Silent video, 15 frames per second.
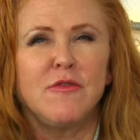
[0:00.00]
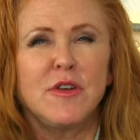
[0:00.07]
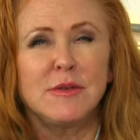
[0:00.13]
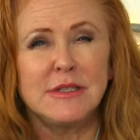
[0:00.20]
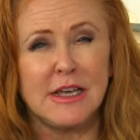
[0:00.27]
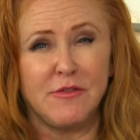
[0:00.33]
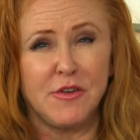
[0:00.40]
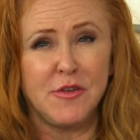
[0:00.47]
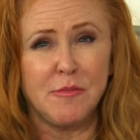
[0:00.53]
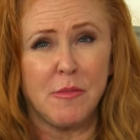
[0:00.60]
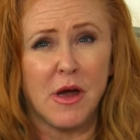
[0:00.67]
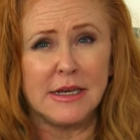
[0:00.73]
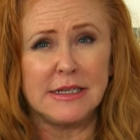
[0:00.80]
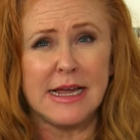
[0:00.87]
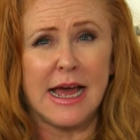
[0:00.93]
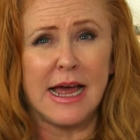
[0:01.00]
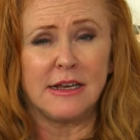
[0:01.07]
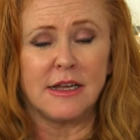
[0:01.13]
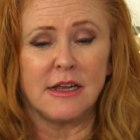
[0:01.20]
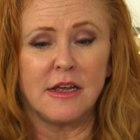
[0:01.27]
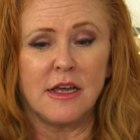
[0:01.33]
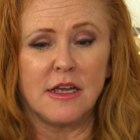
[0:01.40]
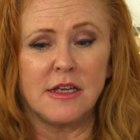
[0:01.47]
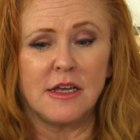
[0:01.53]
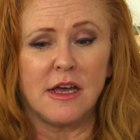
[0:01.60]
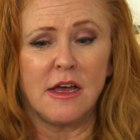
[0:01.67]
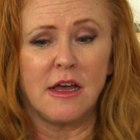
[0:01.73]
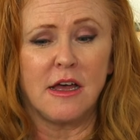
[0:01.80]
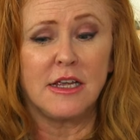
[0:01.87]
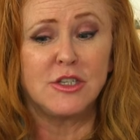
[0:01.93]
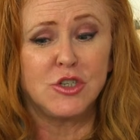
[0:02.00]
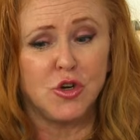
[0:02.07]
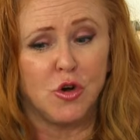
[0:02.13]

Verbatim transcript: left when I was 7. My dad, his